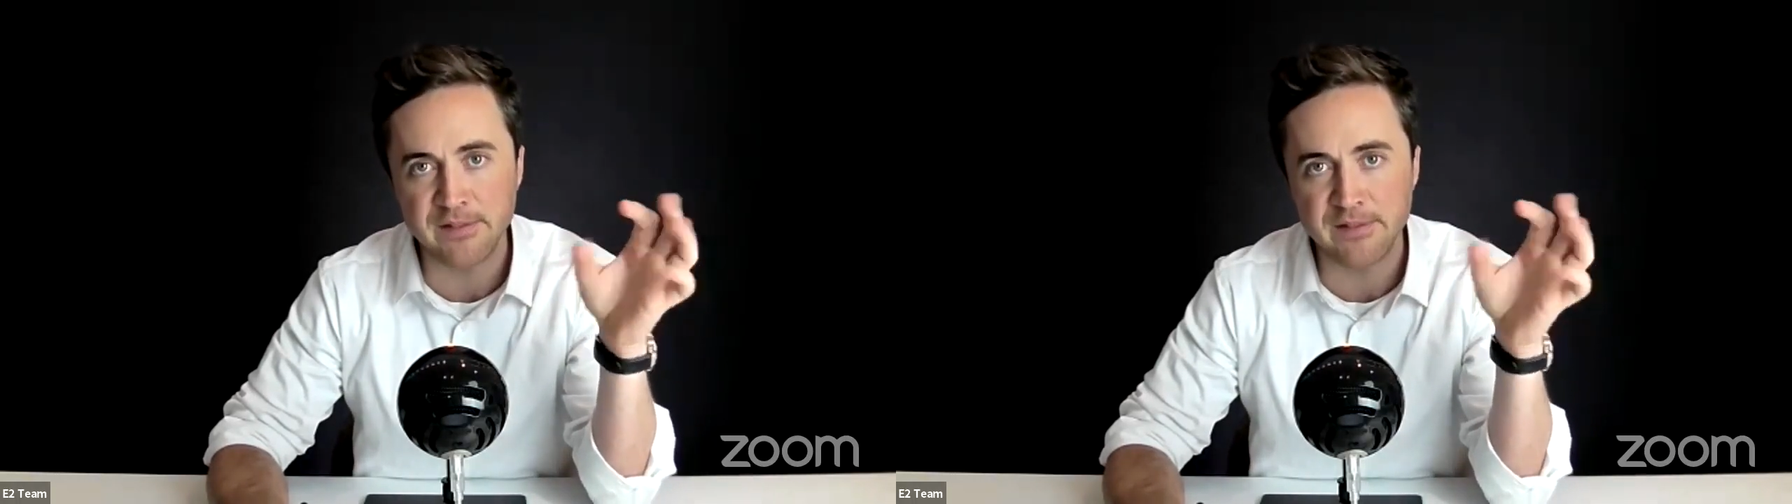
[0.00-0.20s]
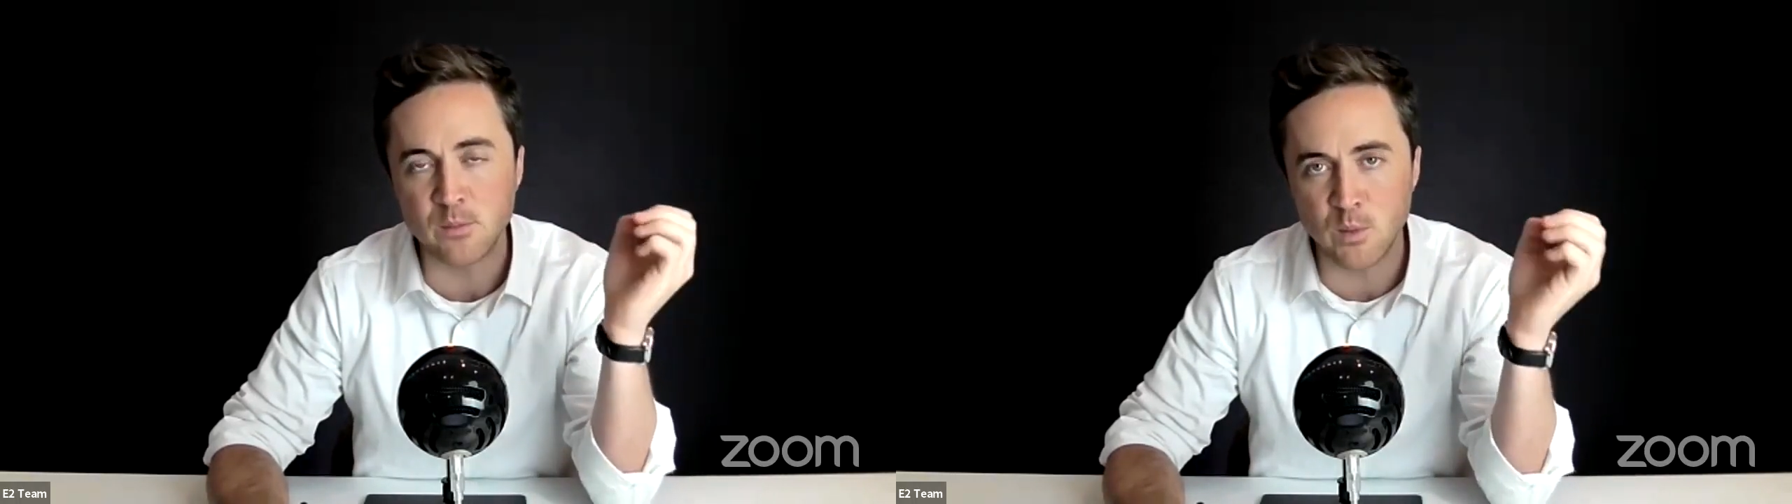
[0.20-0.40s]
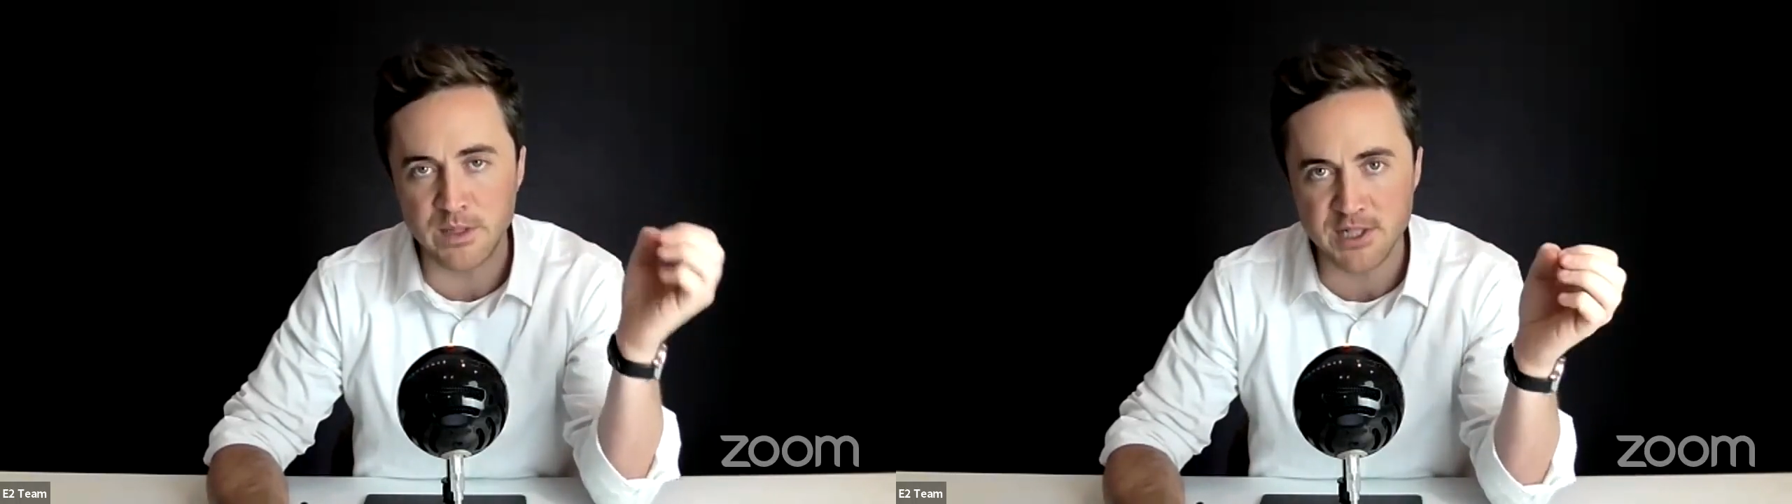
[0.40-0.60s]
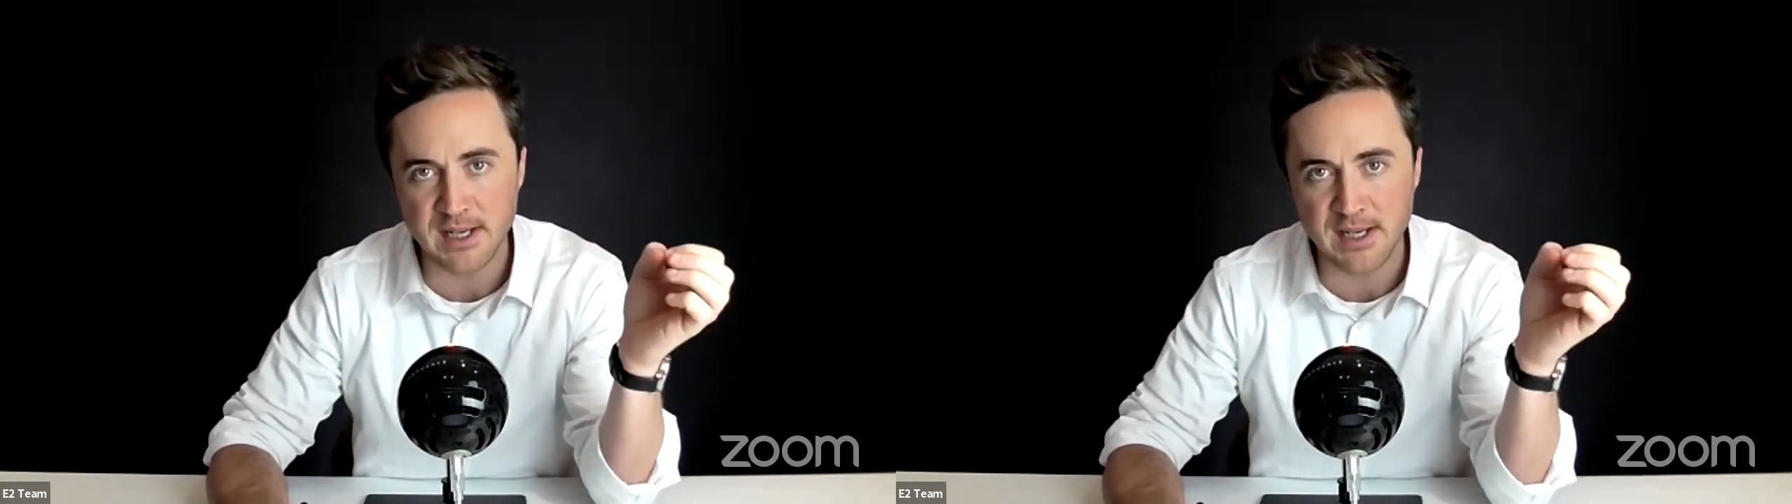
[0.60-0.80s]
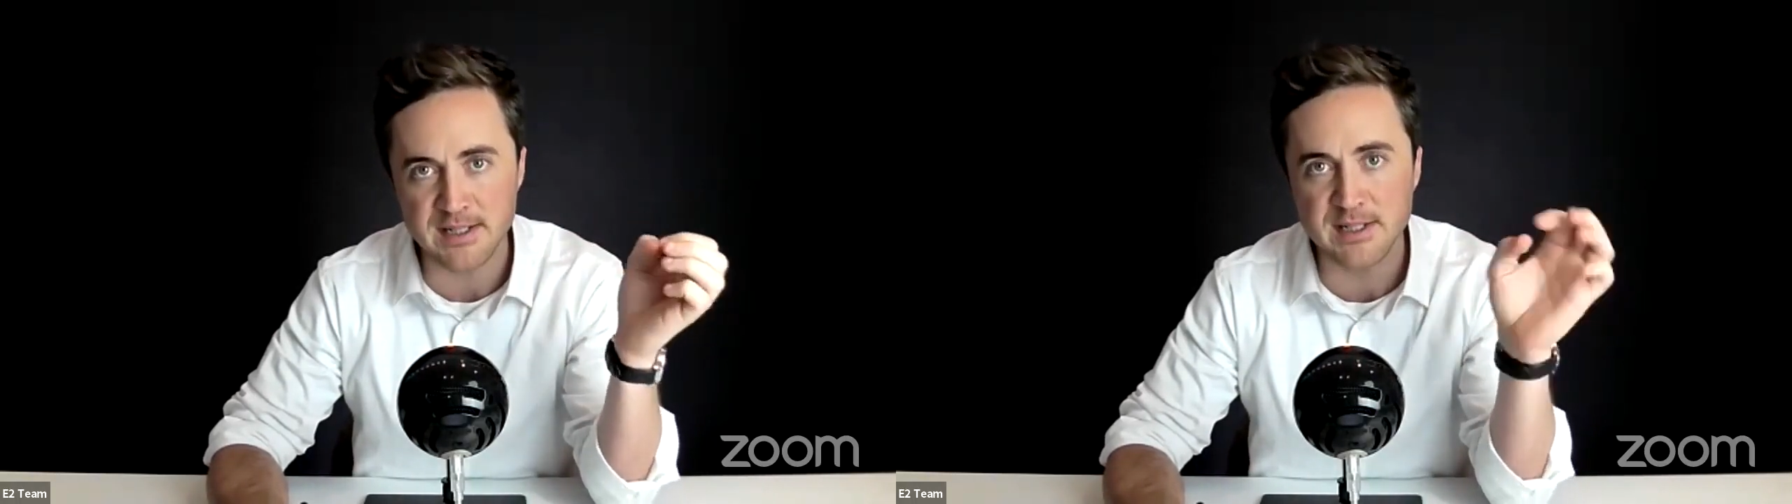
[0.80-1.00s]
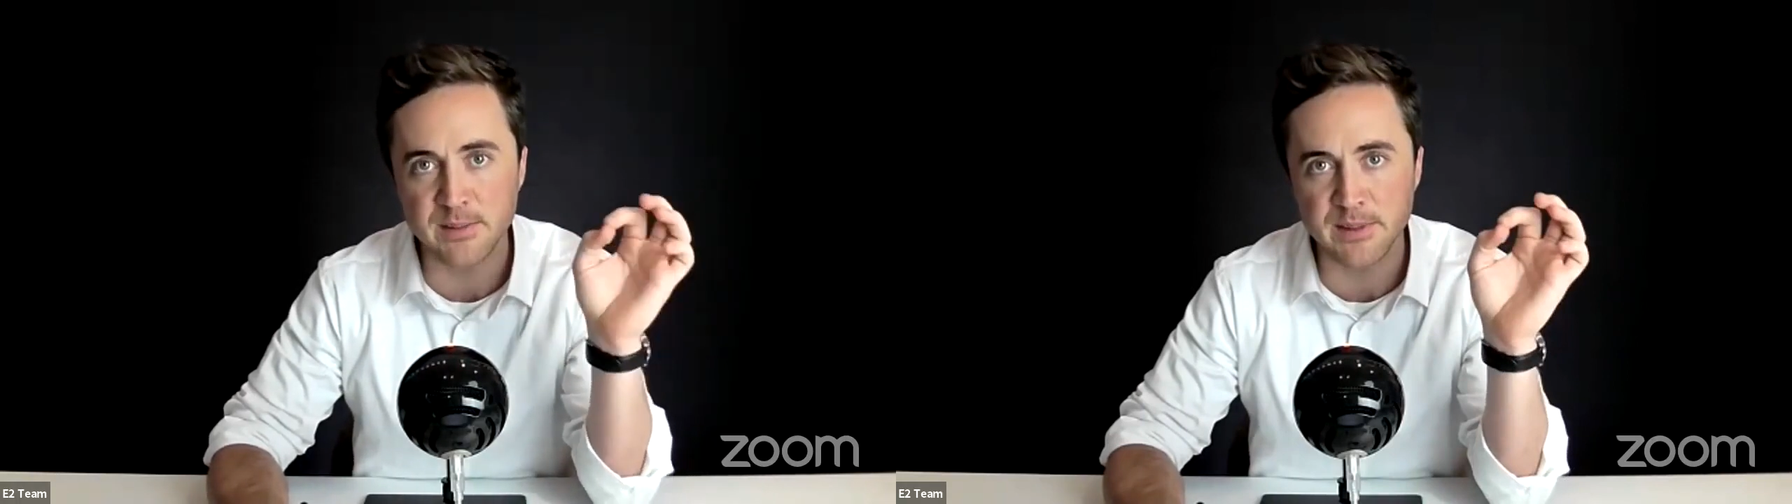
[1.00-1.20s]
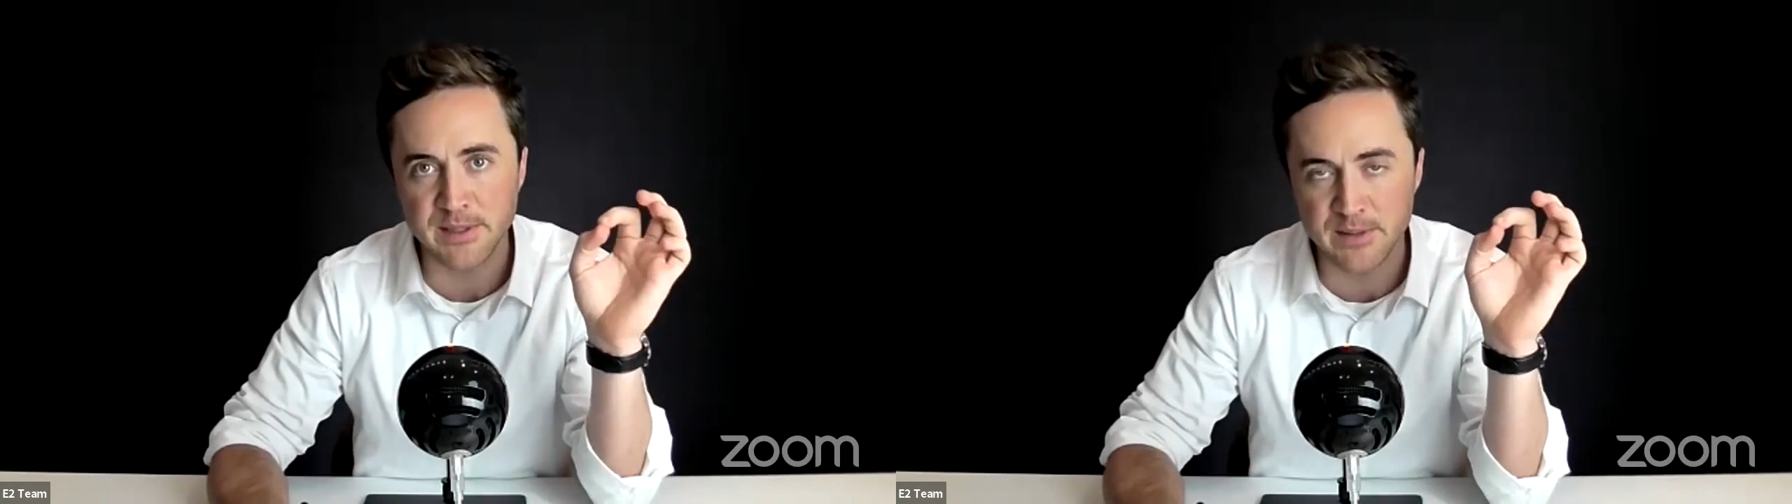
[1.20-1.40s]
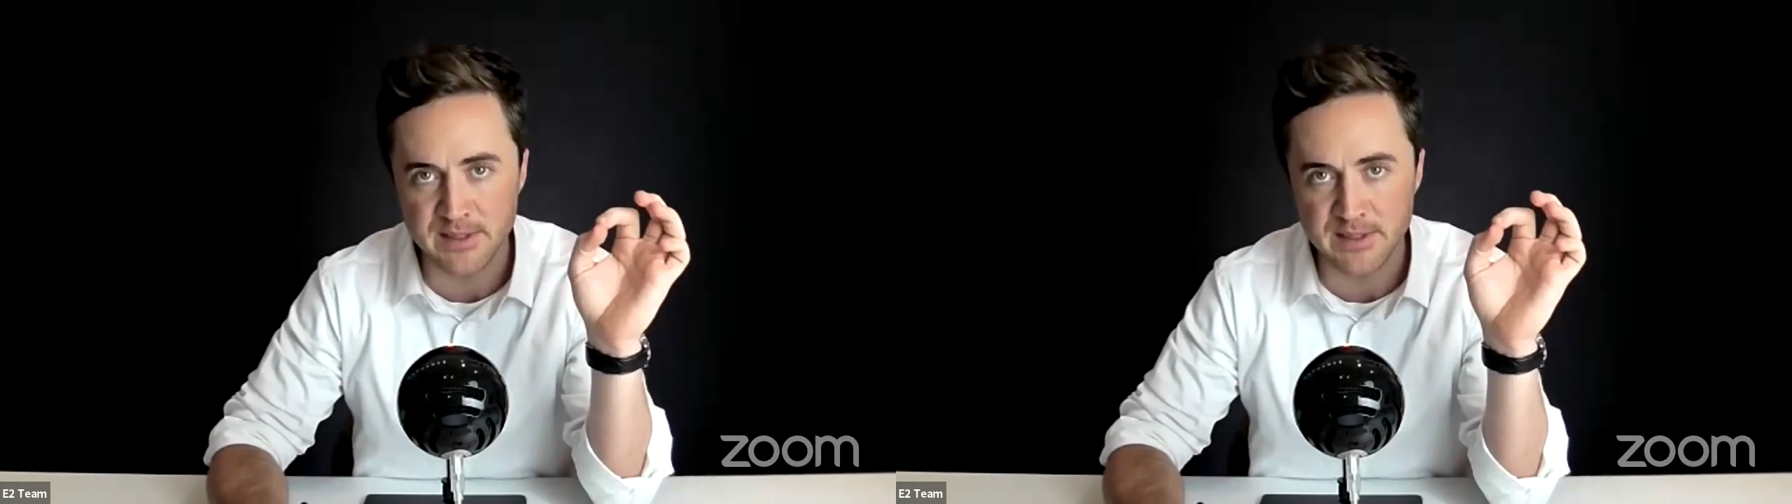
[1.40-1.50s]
in which case you will use